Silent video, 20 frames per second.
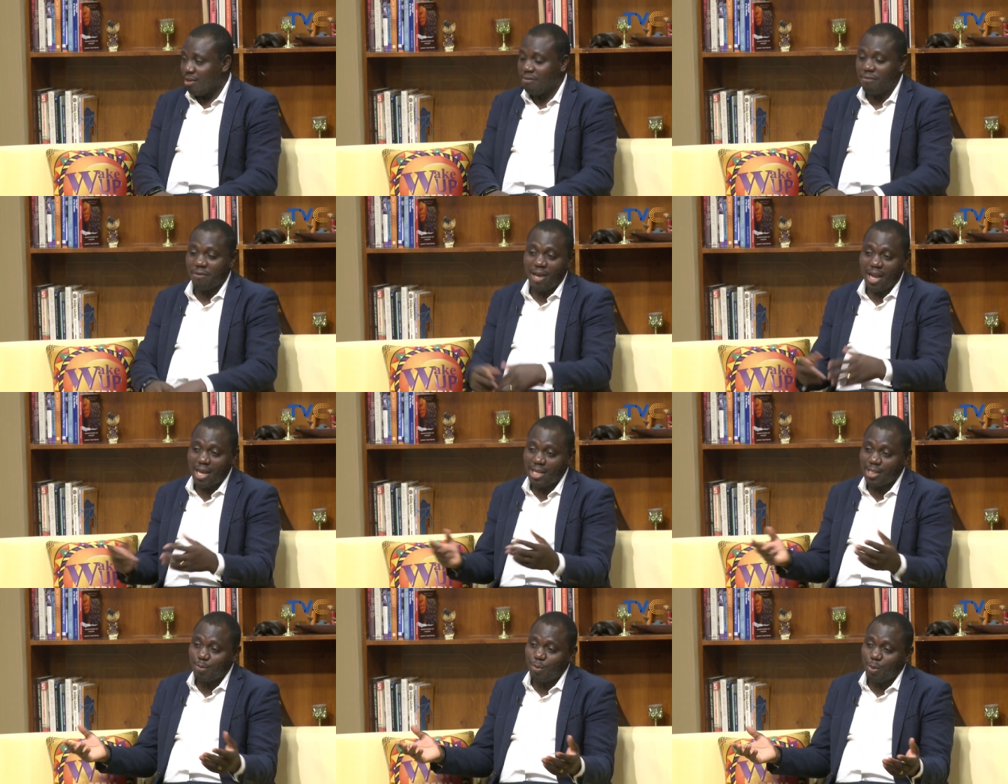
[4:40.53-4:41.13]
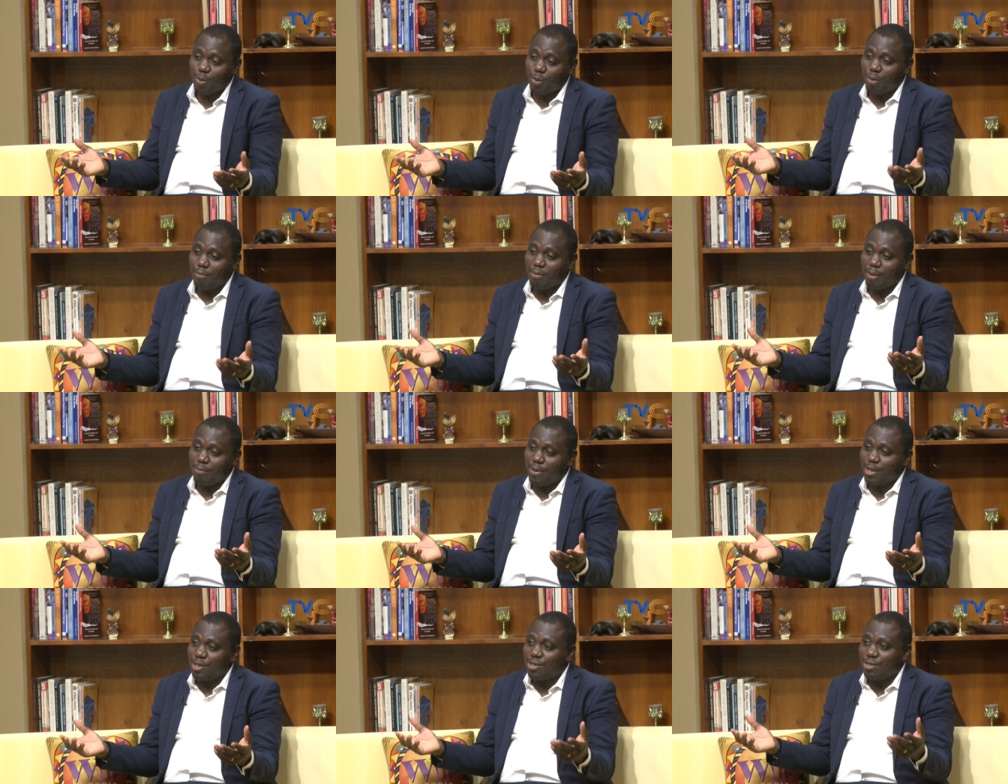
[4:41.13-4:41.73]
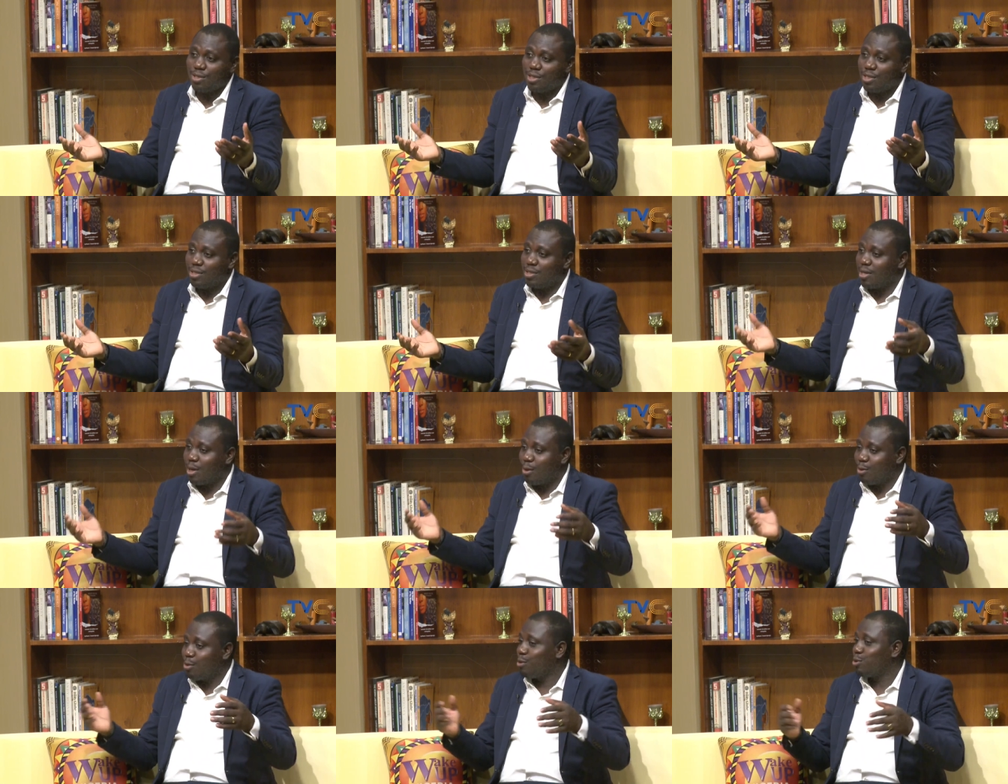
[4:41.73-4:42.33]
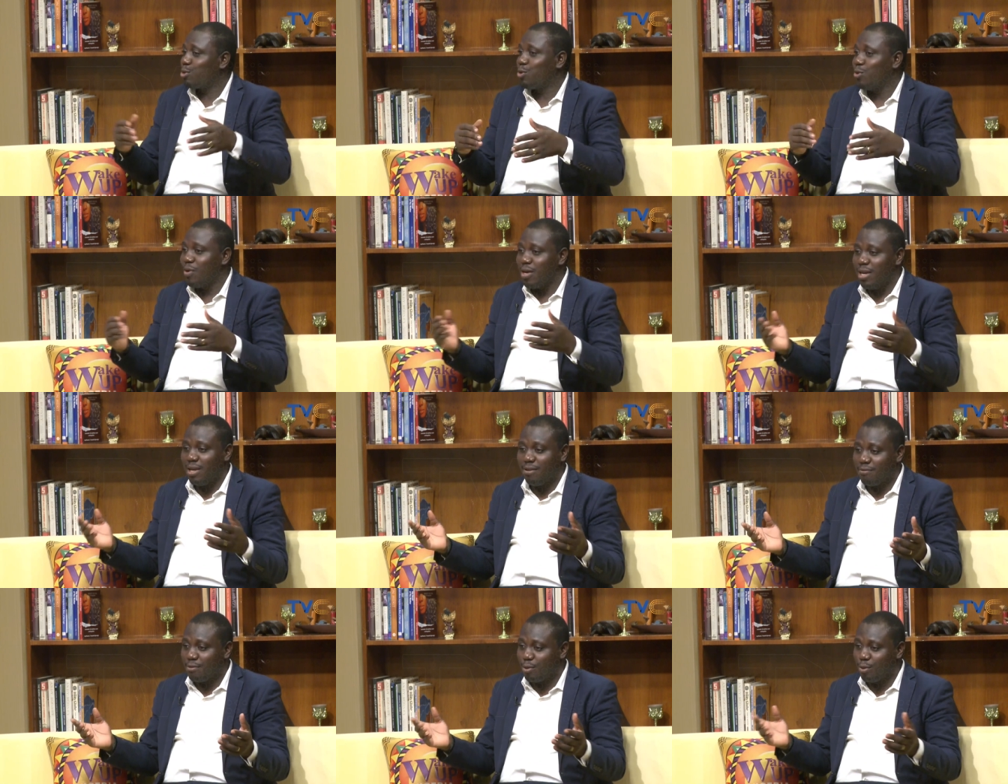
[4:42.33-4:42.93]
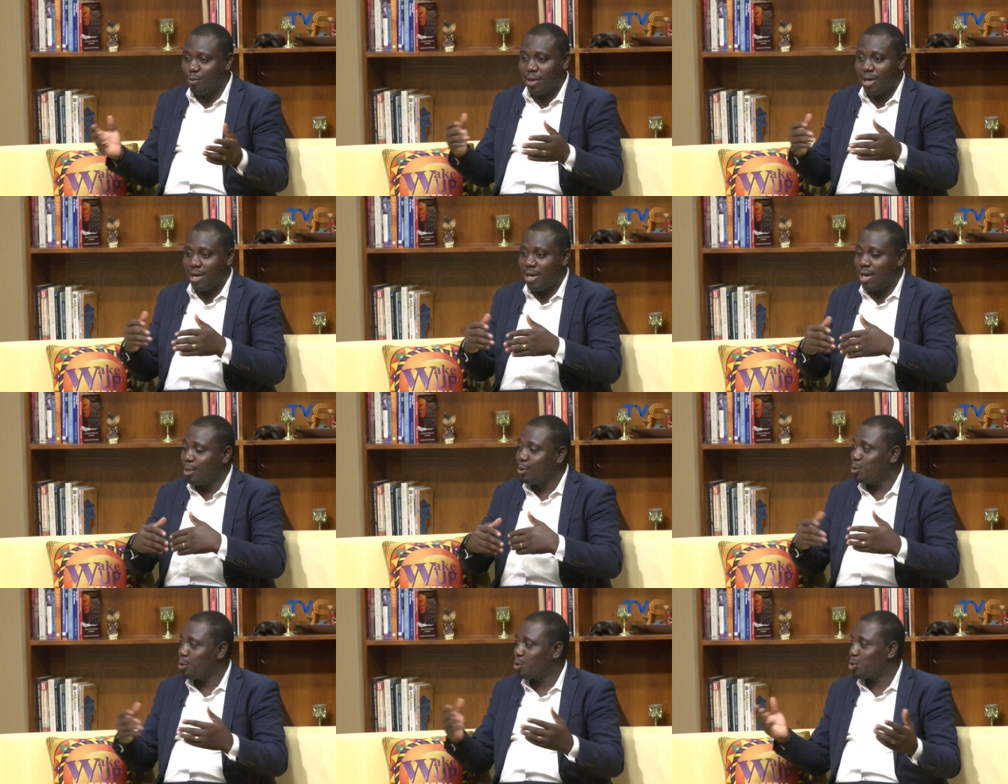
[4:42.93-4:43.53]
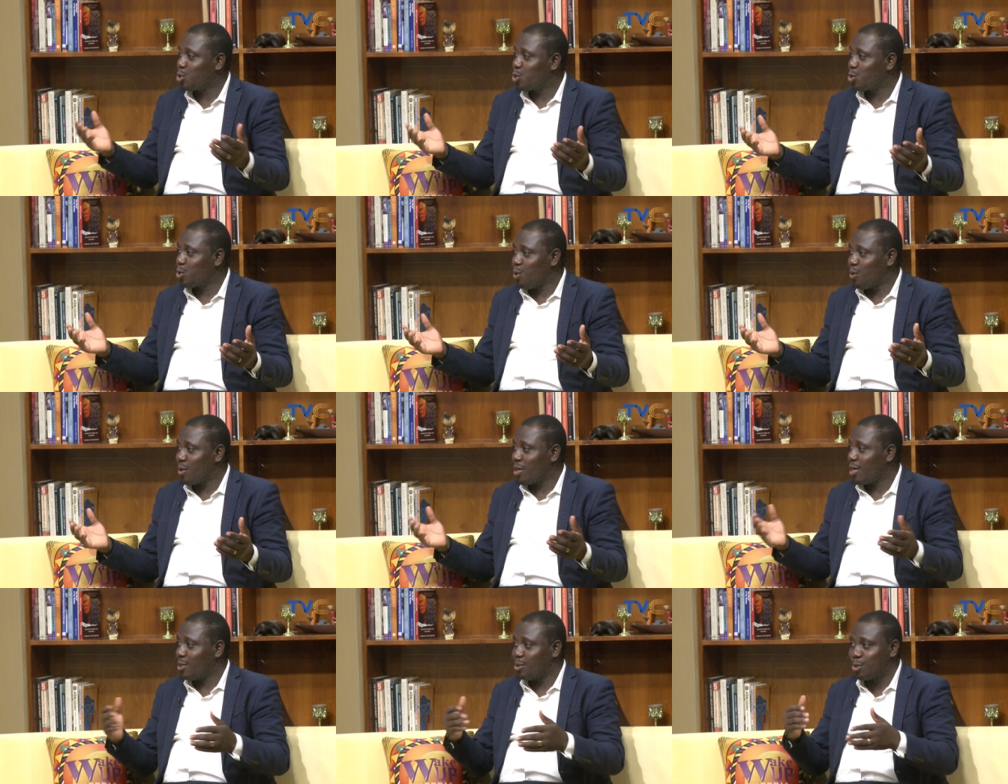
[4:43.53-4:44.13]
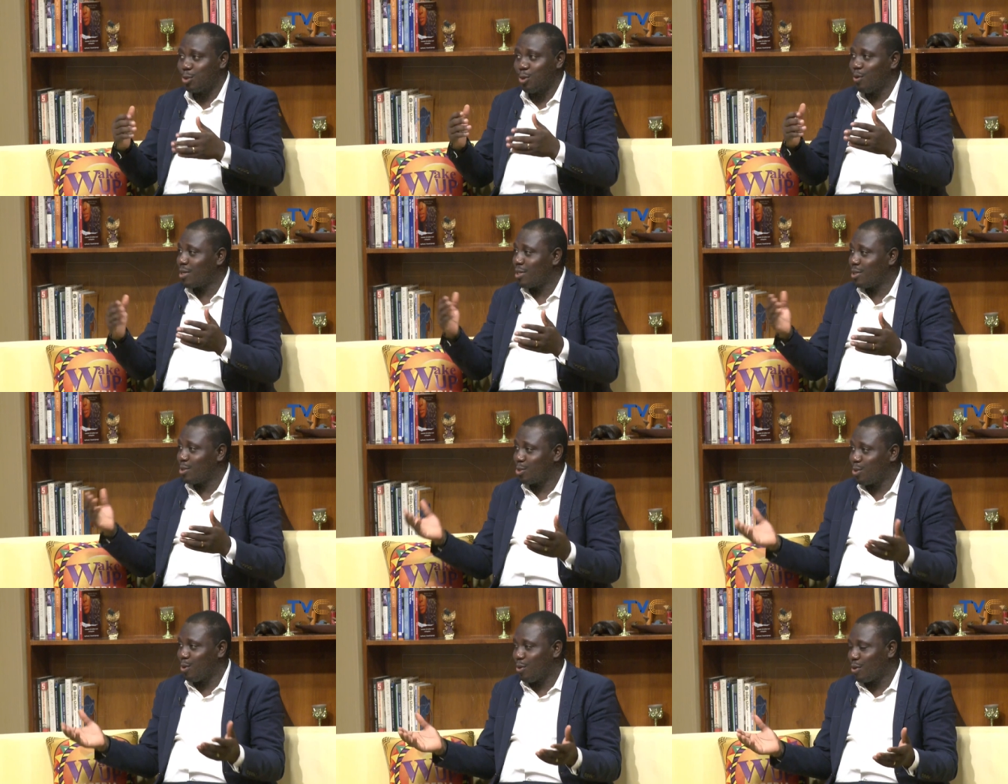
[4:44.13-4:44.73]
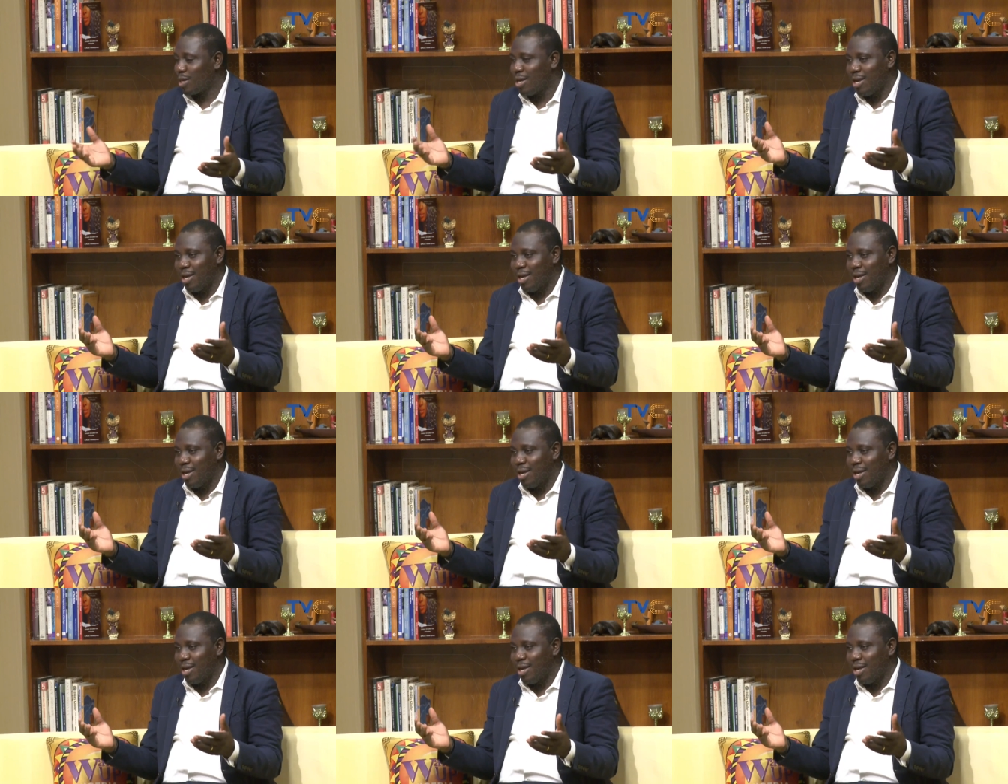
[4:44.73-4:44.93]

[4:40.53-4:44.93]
If you ask me what my passion is, I'll just go everywhere and just talk and, and talk and talk,